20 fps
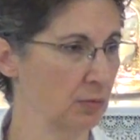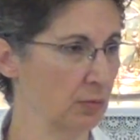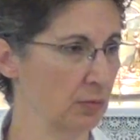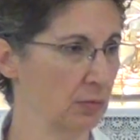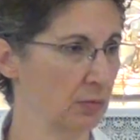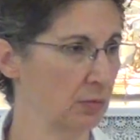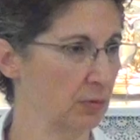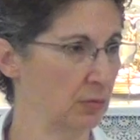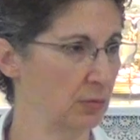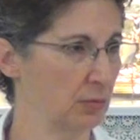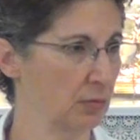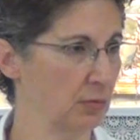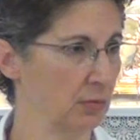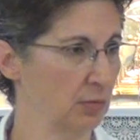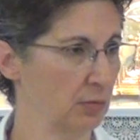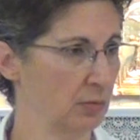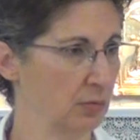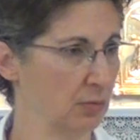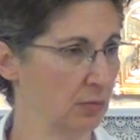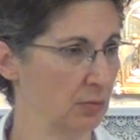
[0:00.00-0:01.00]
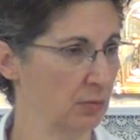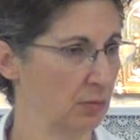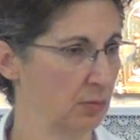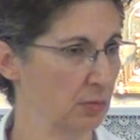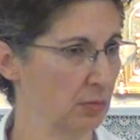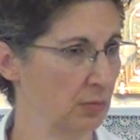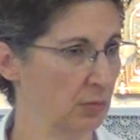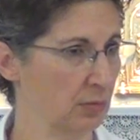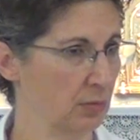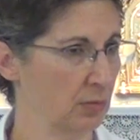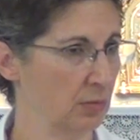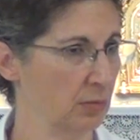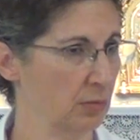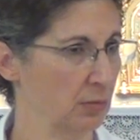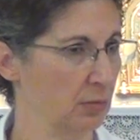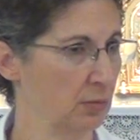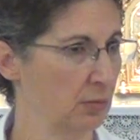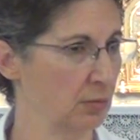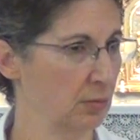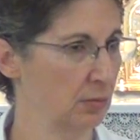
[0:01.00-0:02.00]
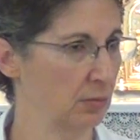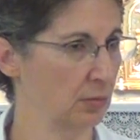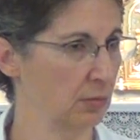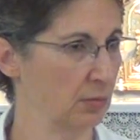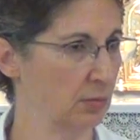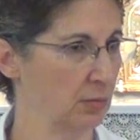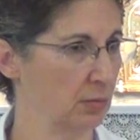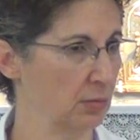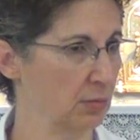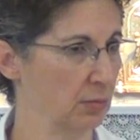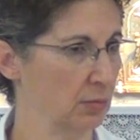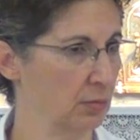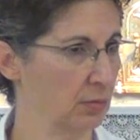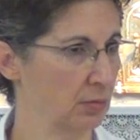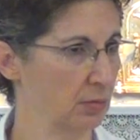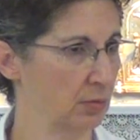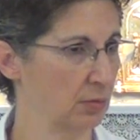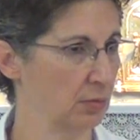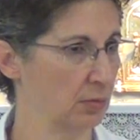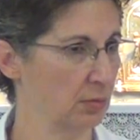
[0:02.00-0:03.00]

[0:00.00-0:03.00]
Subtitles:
(silence)